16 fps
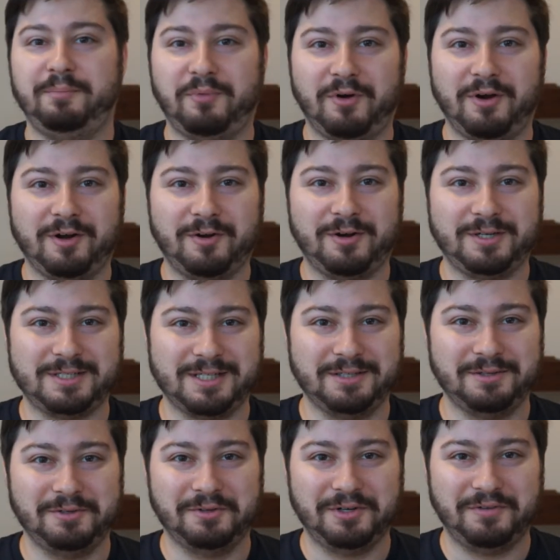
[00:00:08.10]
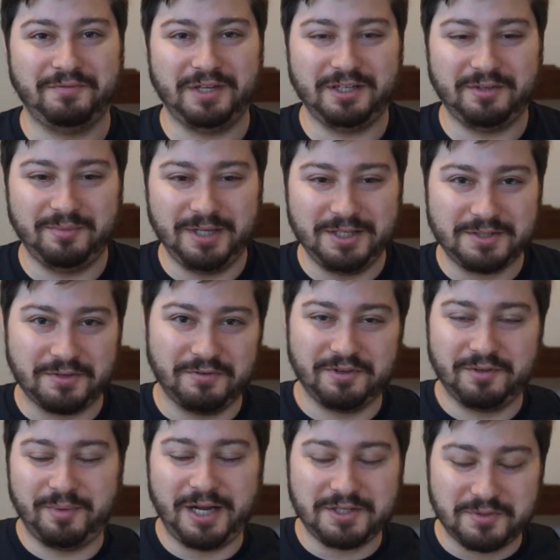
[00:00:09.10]
progress in learning Vietnamese over
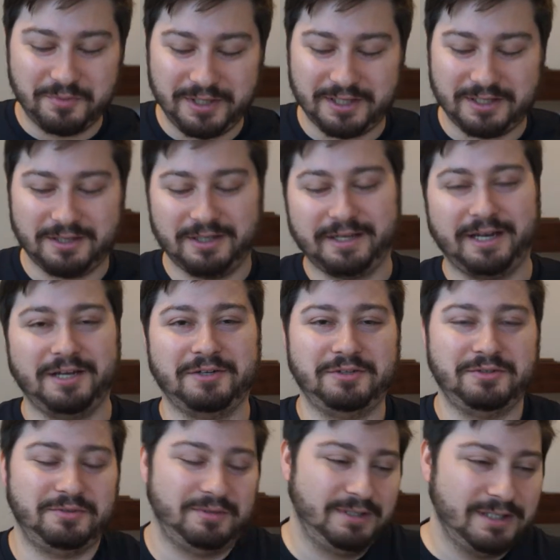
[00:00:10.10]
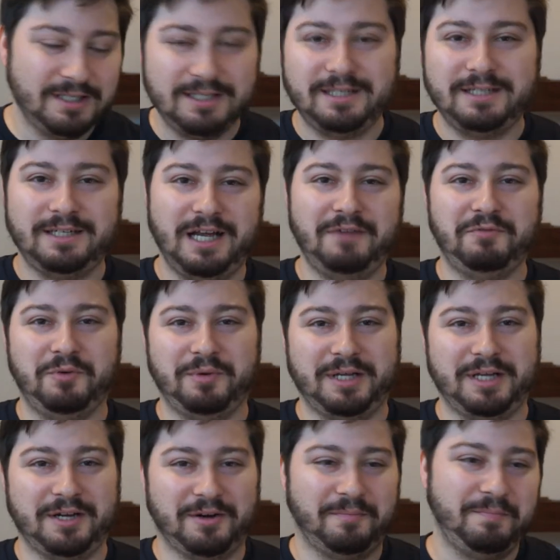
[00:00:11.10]
the past week, like I do every
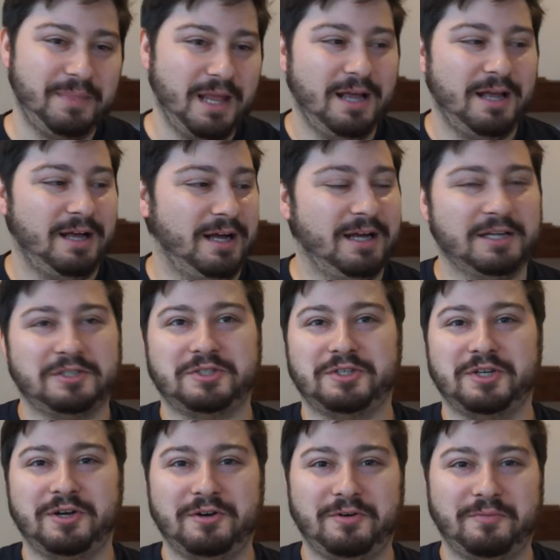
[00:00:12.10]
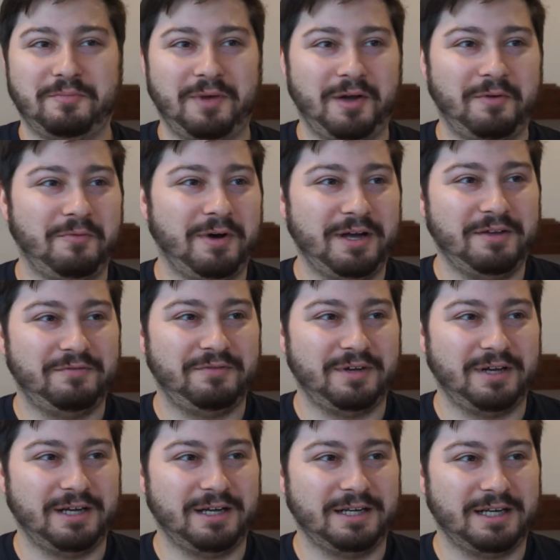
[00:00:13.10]
week here. So my wife
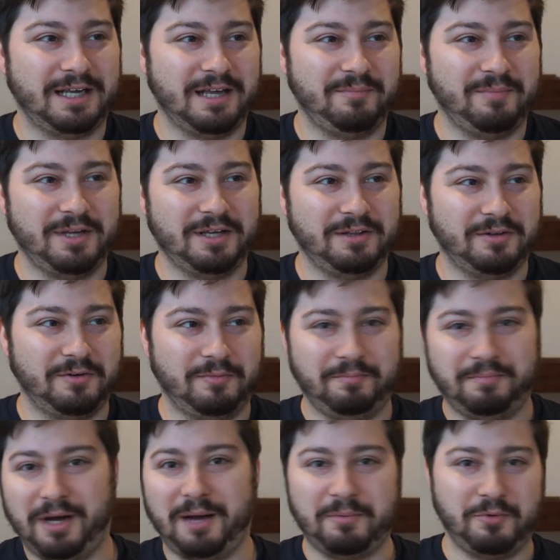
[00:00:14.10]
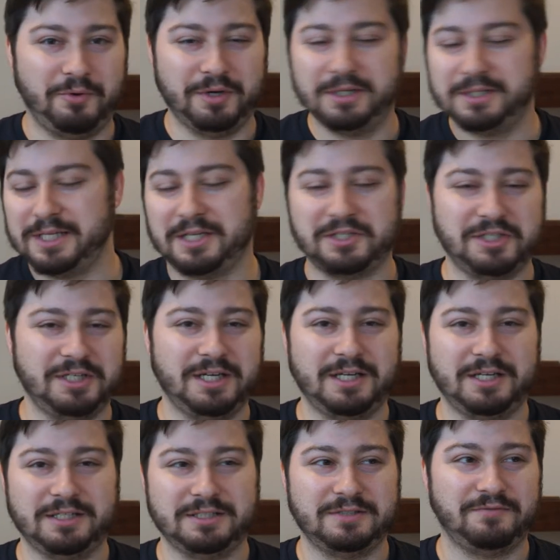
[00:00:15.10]
gave me a little pop quiz as she
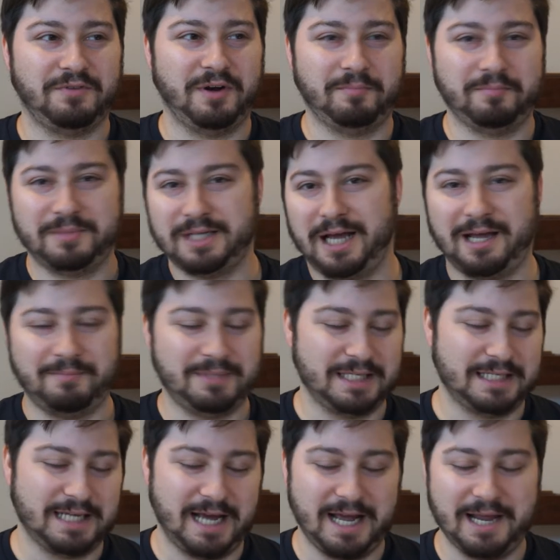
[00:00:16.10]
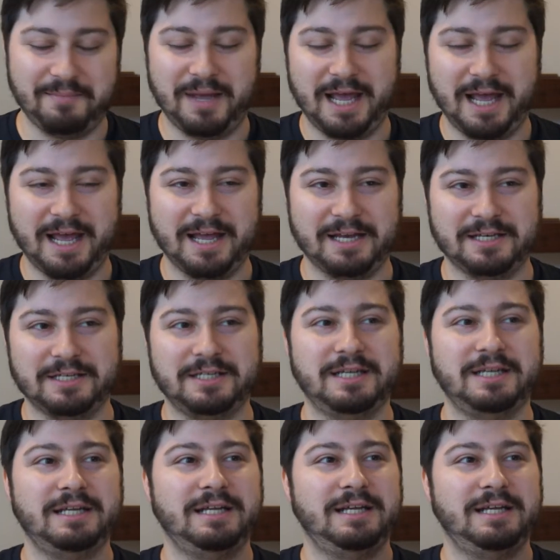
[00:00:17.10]
does from time to time, and